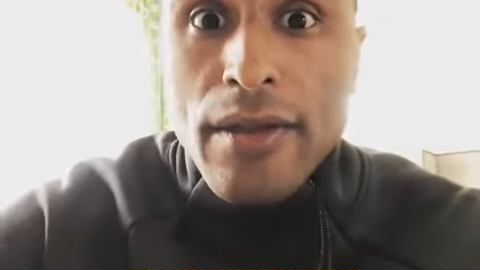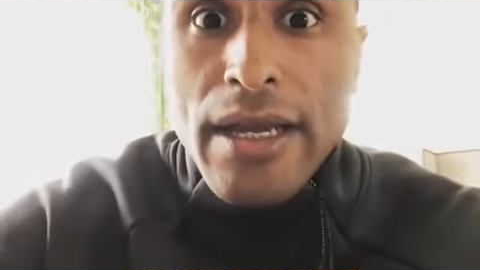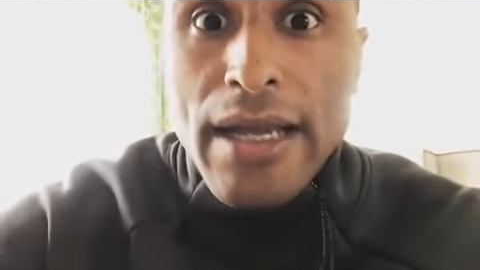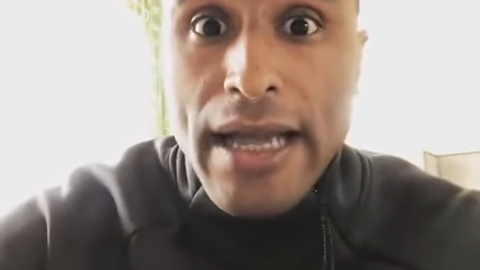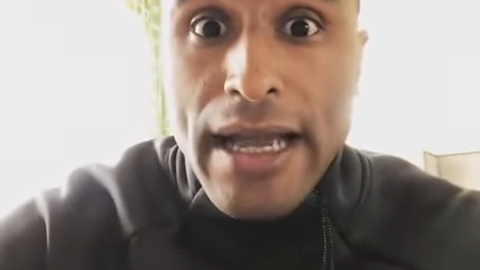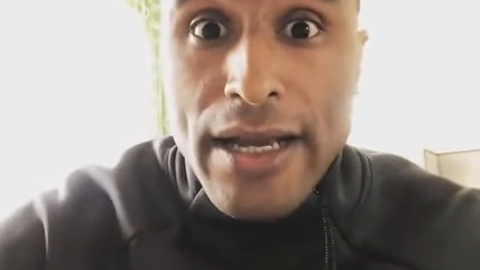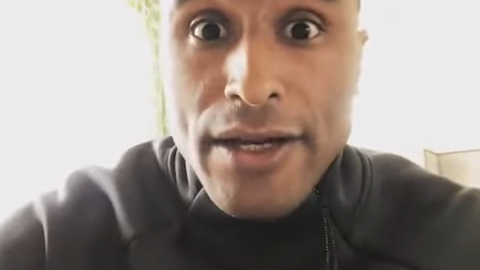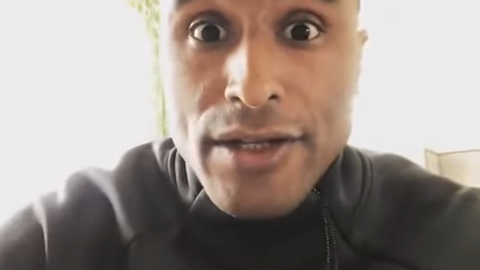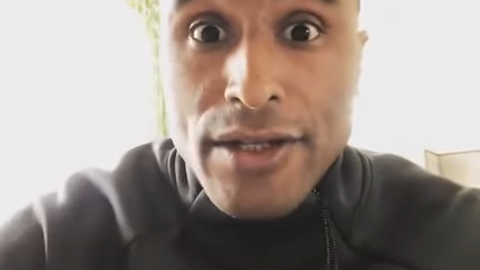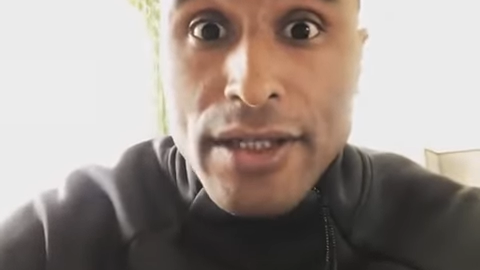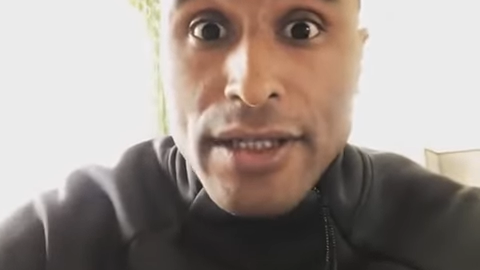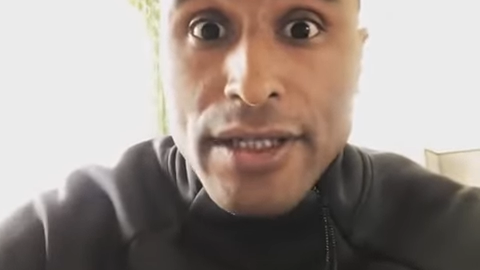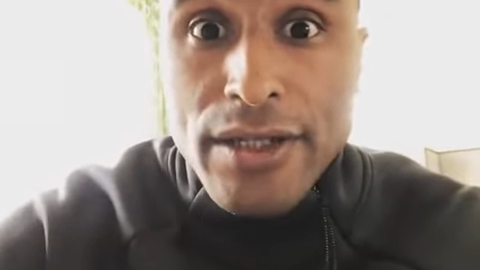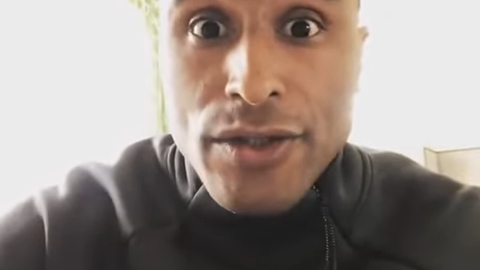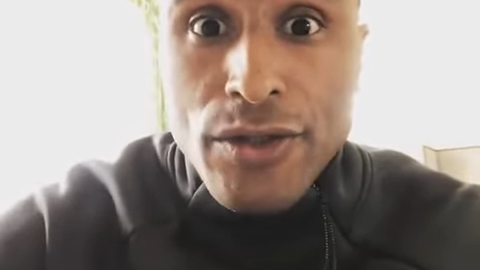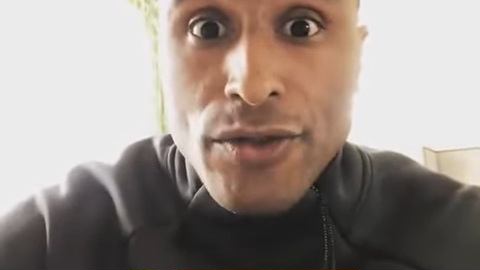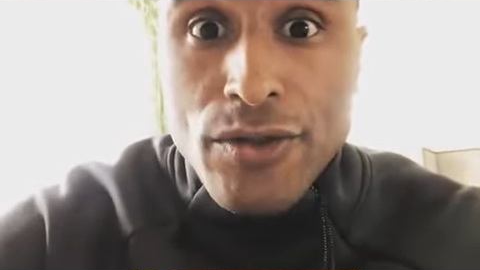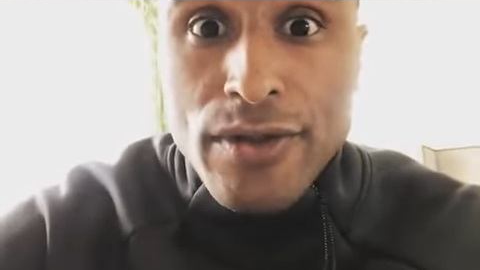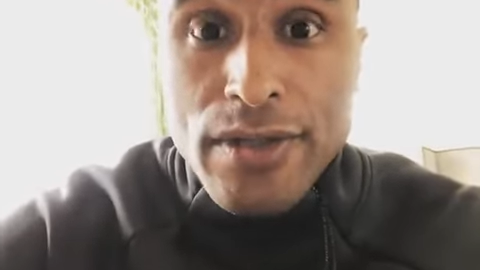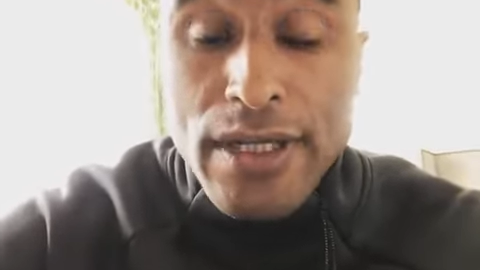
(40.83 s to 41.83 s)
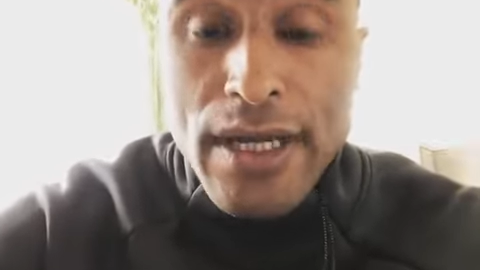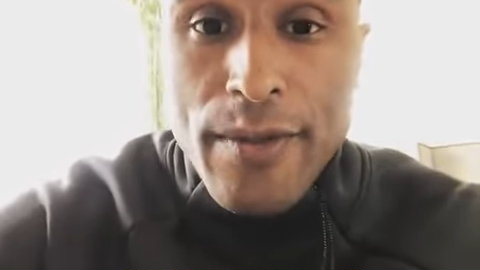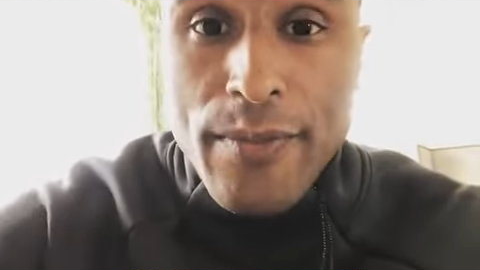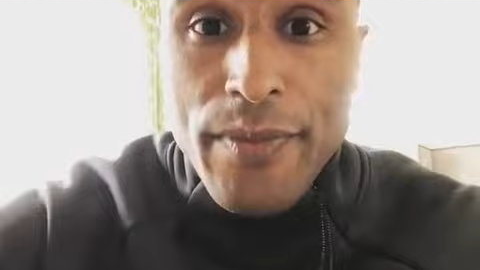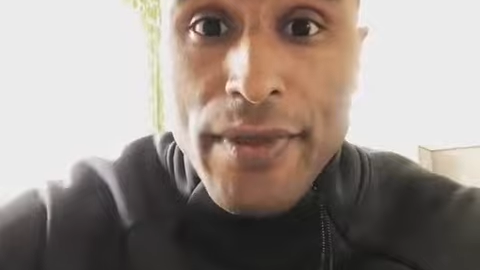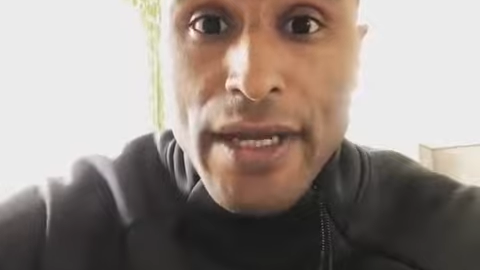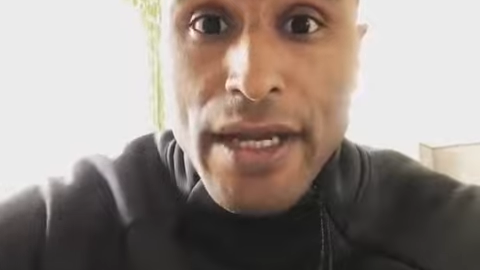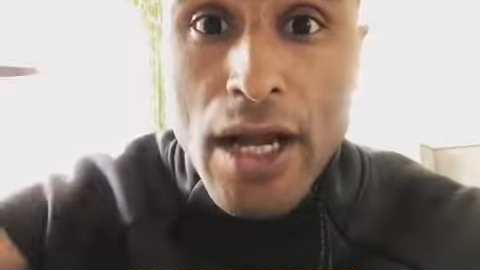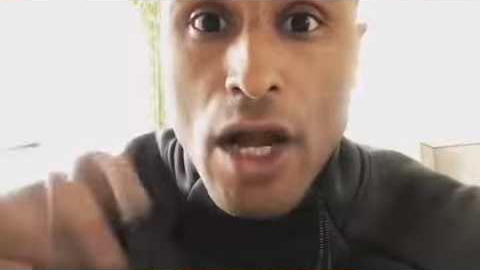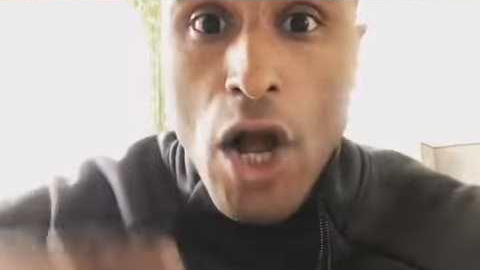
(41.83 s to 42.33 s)
they actually do
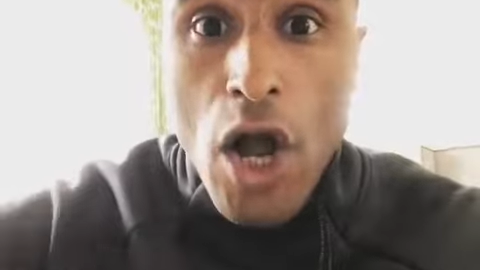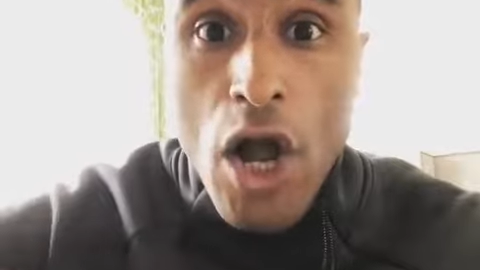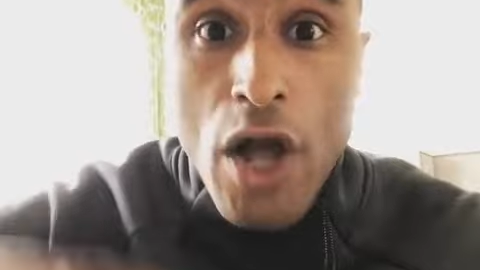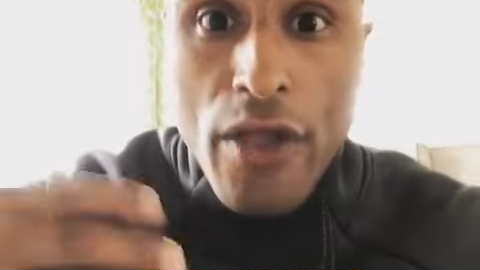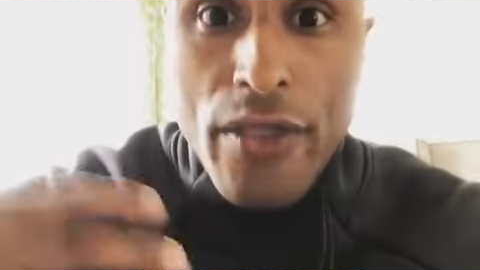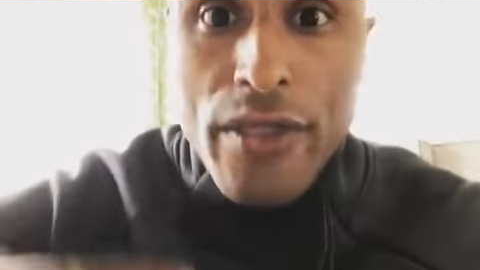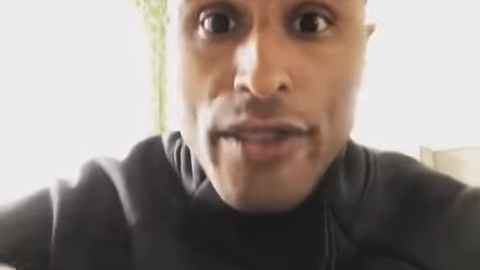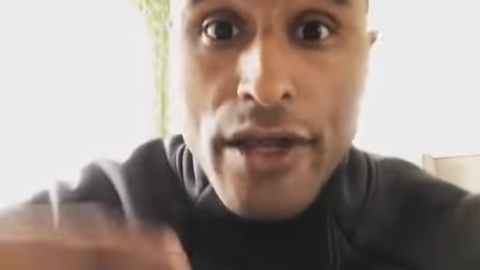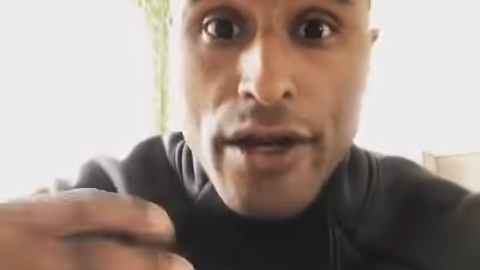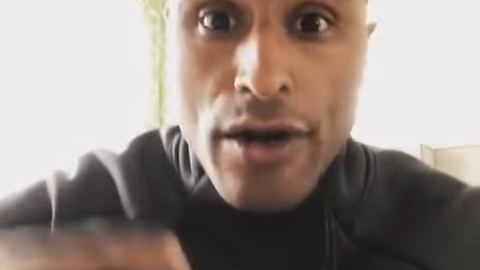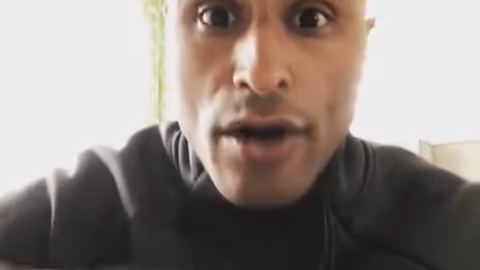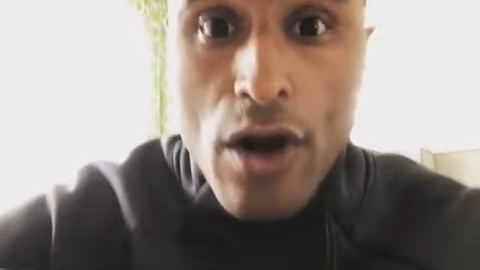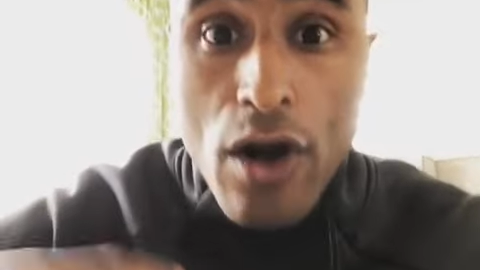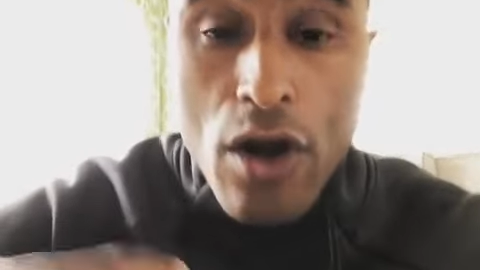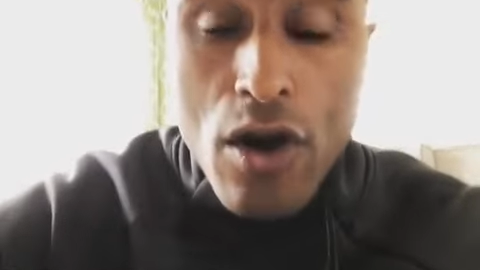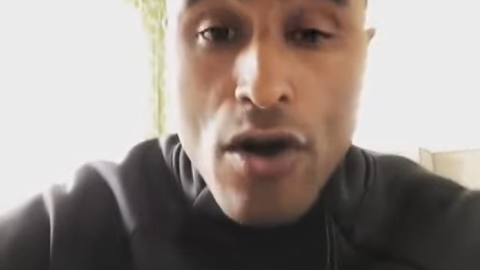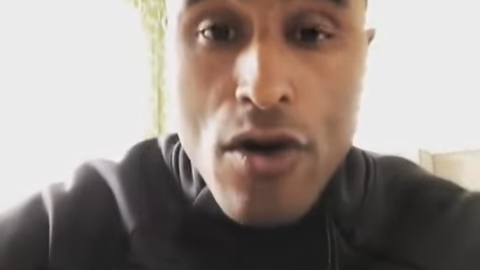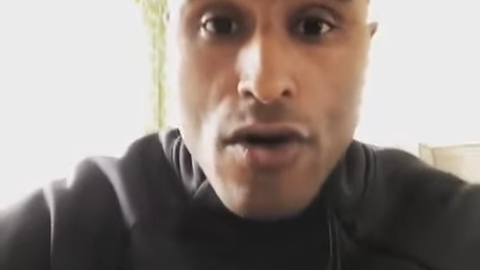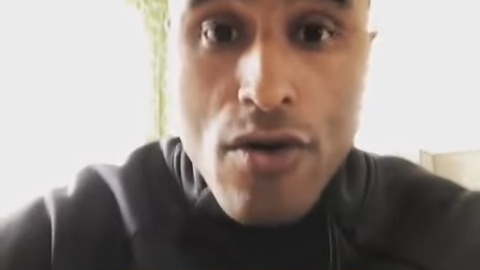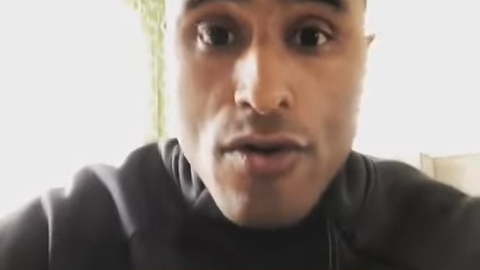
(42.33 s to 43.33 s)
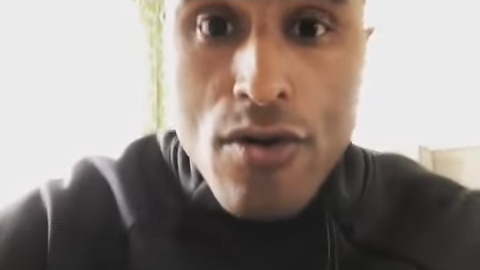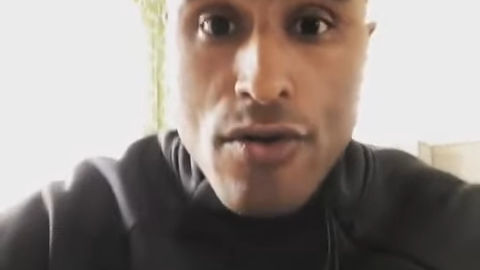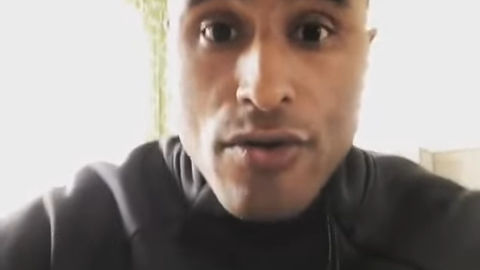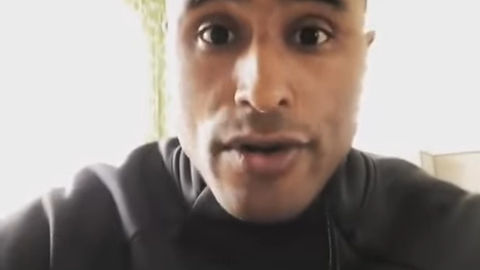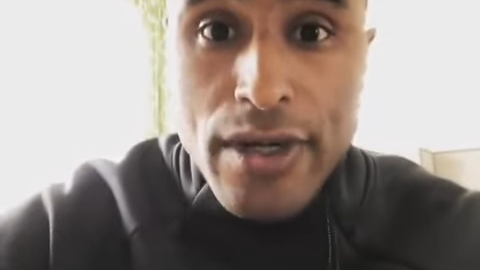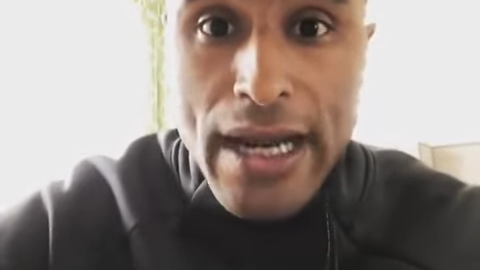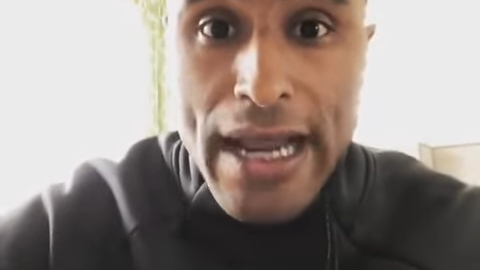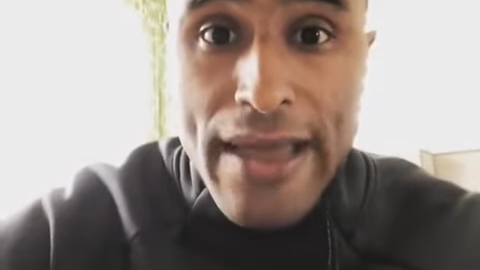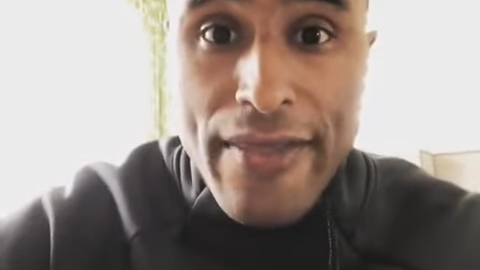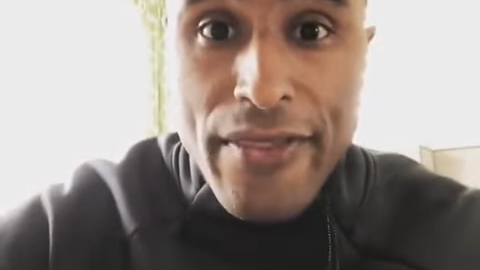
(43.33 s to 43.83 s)
something on their own